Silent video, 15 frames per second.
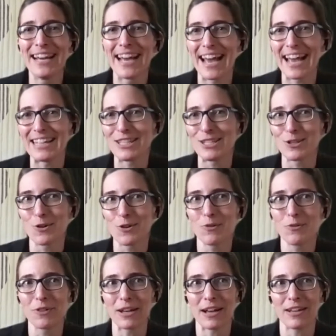And
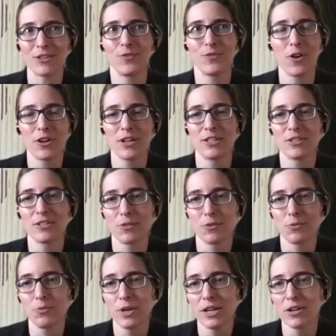so, as far as
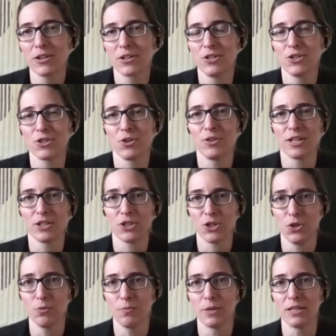we are concerned as
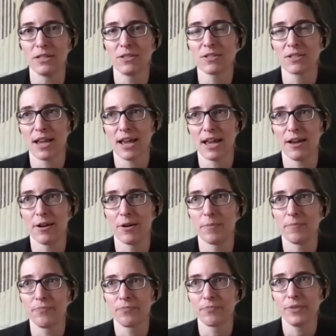humans,
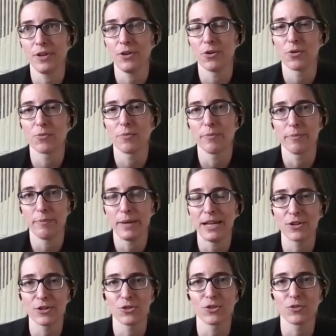um, you know,
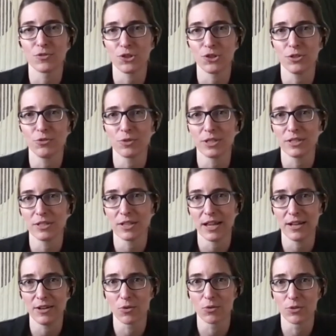makers of children's
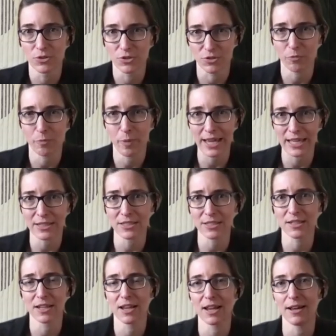and owners of pets,
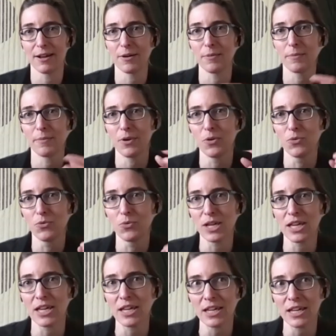um,
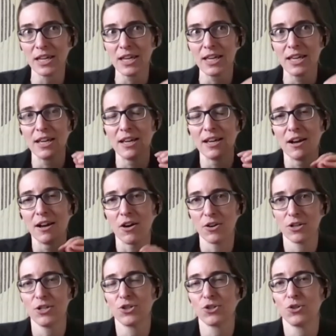we are
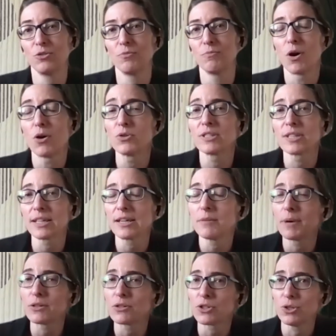concerned mostly
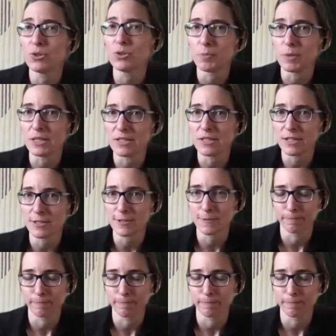about two species.